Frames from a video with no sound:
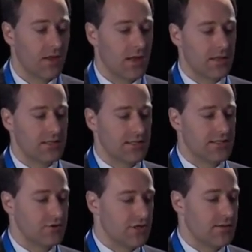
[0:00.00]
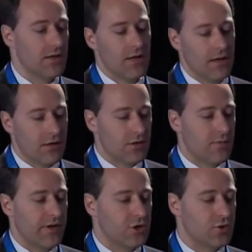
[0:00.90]
and it's usually
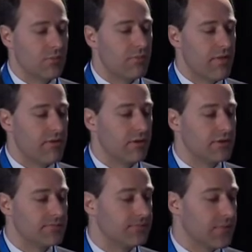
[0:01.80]
quite a short breath hold,